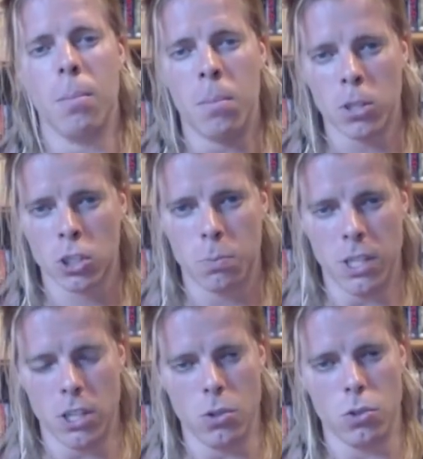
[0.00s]
must be
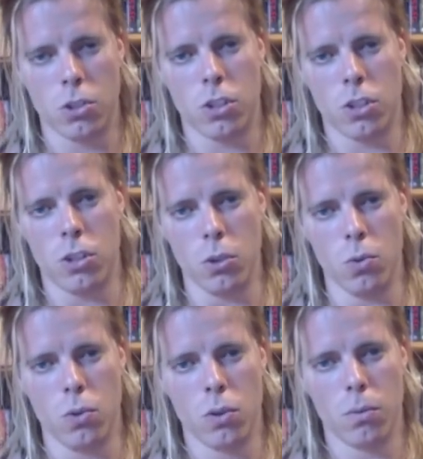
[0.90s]
used
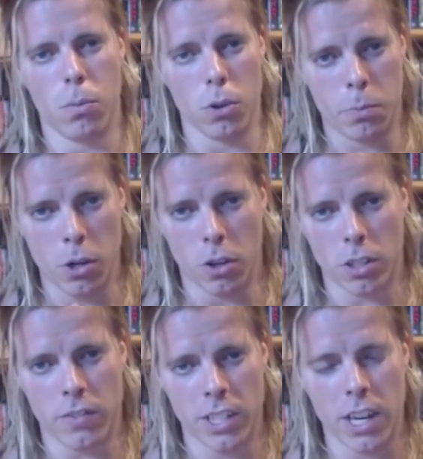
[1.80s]
to more
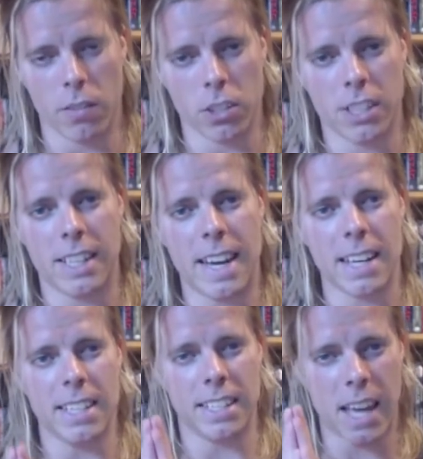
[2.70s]
productive endeavors.
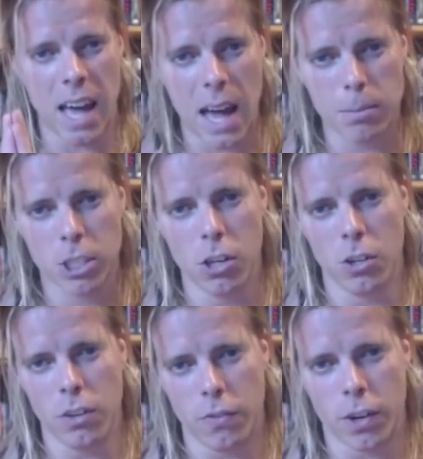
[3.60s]
That is the
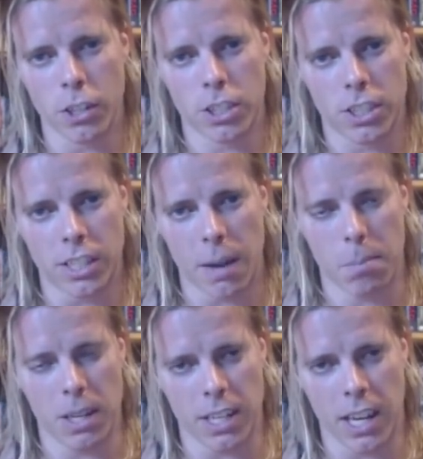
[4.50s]
absolutely first step
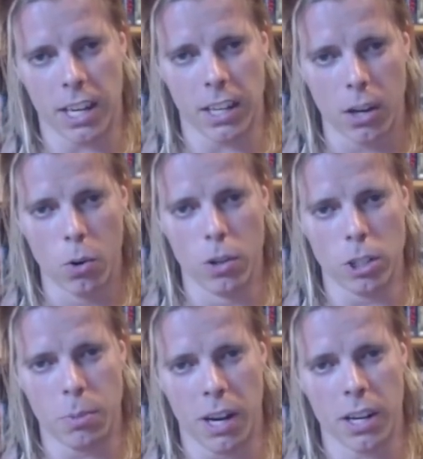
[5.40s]
in taking the
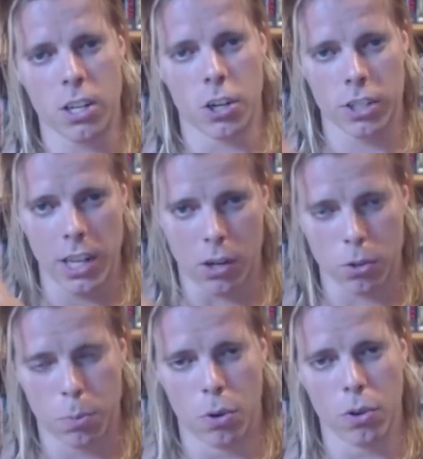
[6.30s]
glorious pill, cutting
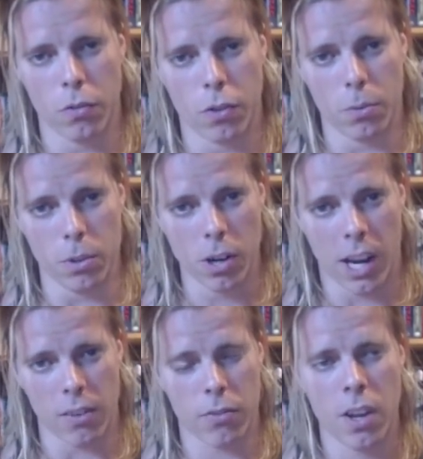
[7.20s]
out porn from your
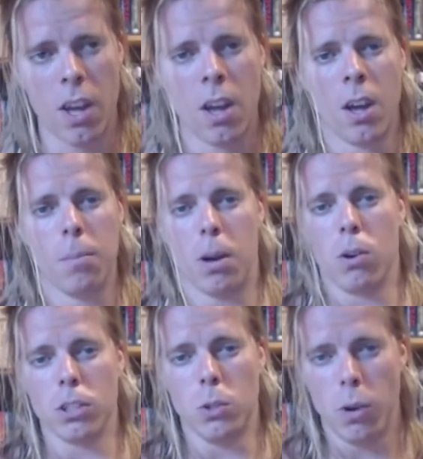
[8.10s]
life,
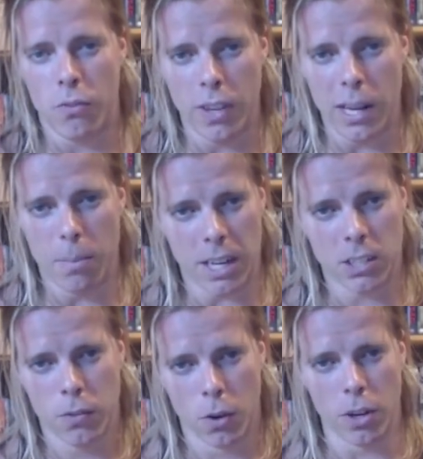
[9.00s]
because you will feel
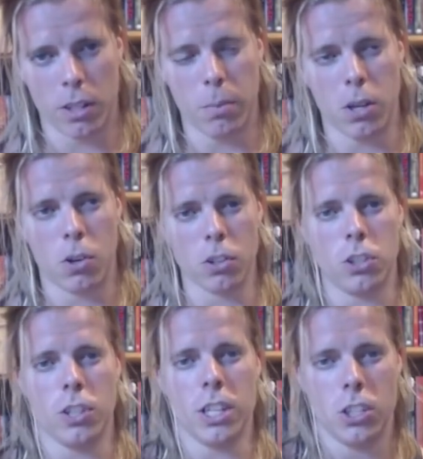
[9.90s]
better for it, because
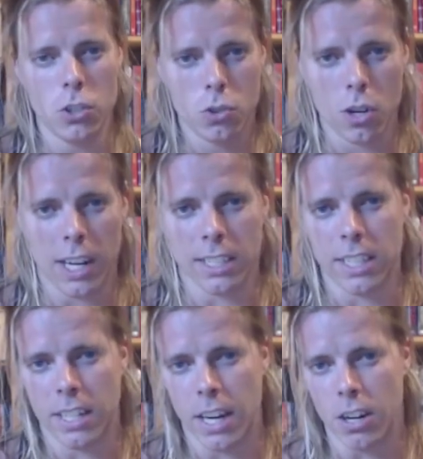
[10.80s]
you can utilize
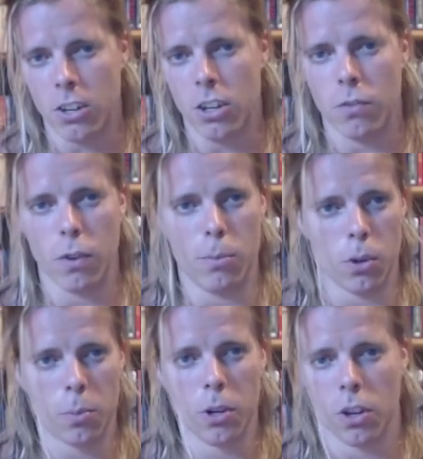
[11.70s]
that energy for
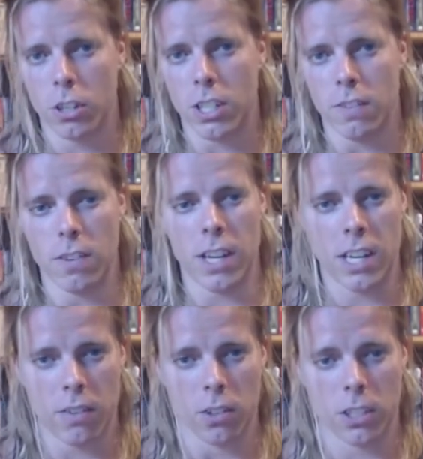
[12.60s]
more productive
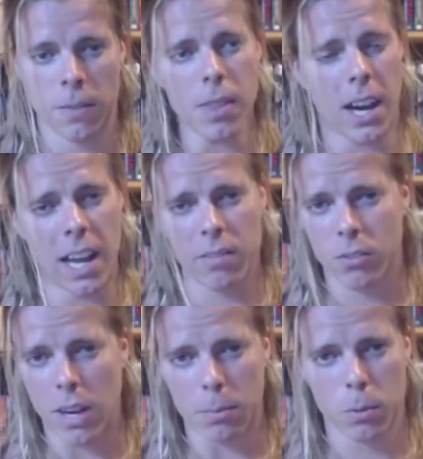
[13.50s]
endeavors. I haven't
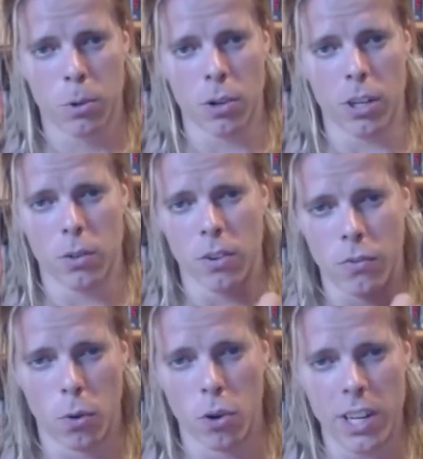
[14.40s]
fapped the porn in over
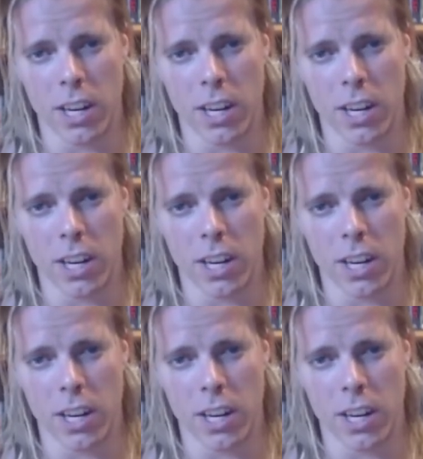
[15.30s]
4